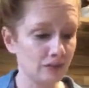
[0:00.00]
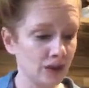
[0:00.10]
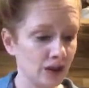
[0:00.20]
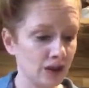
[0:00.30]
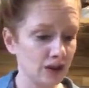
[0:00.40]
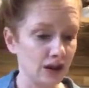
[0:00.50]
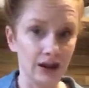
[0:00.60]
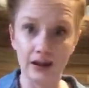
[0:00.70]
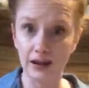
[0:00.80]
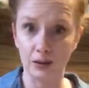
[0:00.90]
and I'll
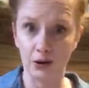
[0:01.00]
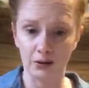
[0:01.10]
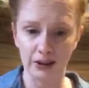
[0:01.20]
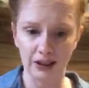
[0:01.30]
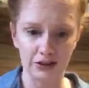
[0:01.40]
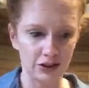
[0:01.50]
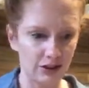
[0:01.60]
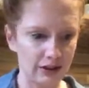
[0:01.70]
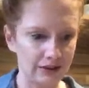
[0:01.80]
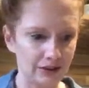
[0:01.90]
probably let you know how it
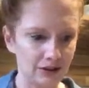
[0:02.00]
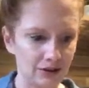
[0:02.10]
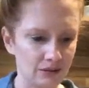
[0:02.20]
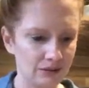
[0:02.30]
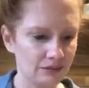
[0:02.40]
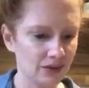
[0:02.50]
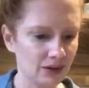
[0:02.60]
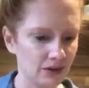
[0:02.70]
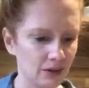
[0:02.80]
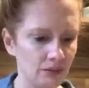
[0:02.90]
turns out.
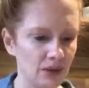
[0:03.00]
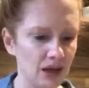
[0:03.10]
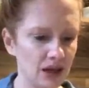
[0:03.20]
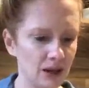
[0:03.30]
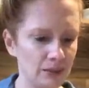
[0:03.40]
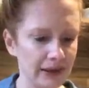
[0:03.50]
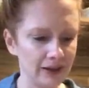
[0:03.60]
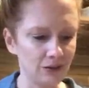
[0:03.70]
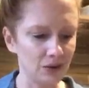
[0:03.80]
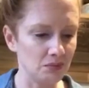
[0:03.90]
So make a
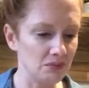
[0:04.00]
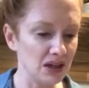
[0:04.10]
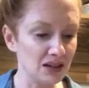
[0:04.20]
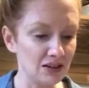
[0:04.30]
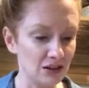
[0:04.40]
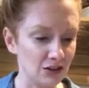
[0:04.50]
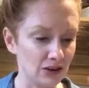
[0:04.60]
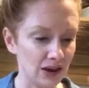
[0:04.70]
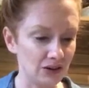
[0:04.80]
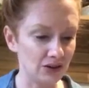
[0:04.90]
paste with meat
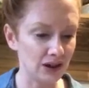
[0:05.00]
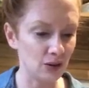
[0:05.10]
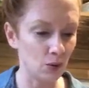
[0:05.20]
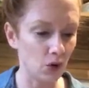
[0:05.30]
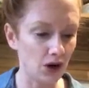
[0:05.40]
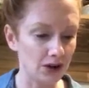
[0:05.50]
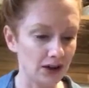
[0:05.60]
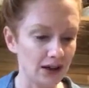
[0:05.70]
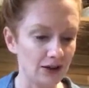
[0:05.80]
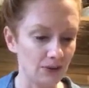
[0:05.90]
tenderizer and water
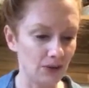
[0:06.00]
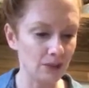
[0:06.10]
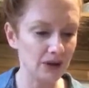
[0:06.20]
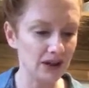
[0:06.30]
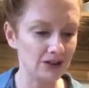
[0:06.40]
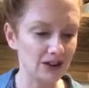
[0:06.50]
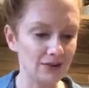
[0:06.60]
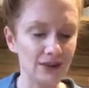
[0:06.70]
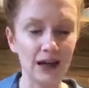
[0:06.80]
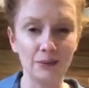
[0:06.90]
and rub it into the
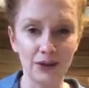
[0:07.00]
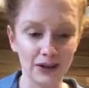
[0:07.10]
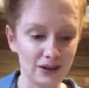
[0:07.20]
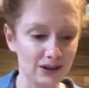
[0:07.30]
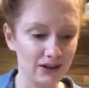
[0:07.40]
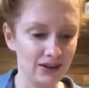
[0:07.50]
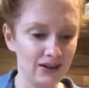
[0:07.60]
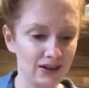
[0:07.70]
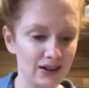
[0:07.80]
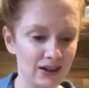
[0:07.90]
fabric,
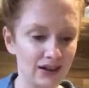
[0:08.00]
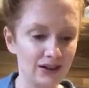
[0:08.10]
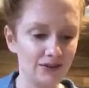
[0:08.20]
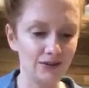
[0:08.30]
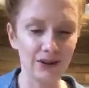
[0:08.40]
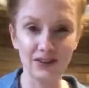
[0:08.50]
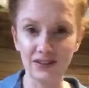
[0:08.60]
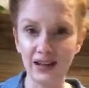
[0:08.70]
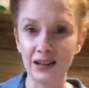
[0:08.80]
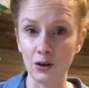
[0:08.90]
and then rinse
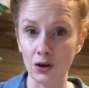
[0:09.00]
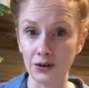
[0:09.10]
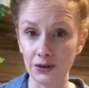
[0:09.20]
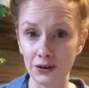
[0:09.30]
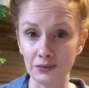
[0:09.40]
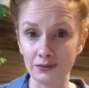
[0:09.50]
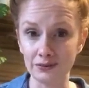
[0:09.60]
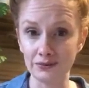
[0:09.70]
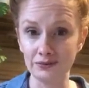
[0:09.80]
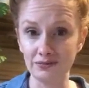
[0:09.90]
and launder.
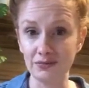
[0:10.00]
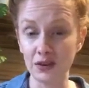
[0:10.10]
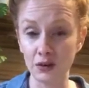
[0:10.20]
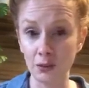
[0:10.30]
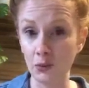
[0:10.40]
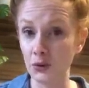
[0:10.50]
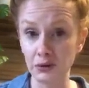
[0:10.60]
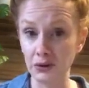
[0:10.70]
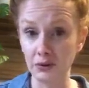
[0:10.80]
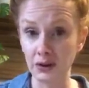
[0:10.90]
So I'm
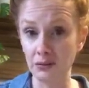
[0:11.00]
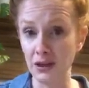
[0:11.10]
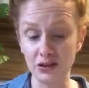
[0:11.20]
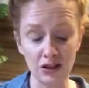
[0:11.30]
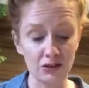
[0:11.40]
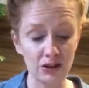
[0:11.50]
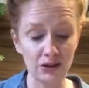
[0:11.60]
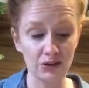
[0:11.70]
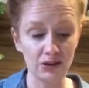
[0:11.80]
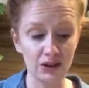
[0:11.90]
wondering what the meat
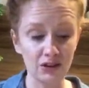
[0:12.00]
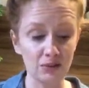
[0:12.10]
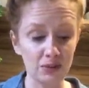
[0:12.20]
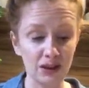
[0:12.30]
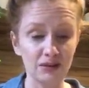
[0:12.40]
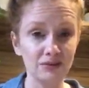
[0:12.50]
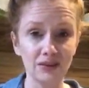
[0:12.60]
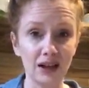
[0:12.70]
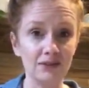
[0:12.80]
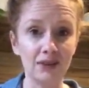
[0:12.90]
tenderizer does, but
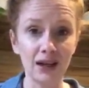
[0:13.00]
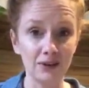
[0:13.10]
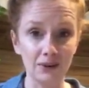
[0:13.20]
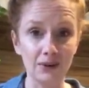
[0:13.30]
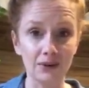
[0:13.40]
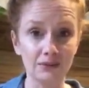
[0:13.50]
I've never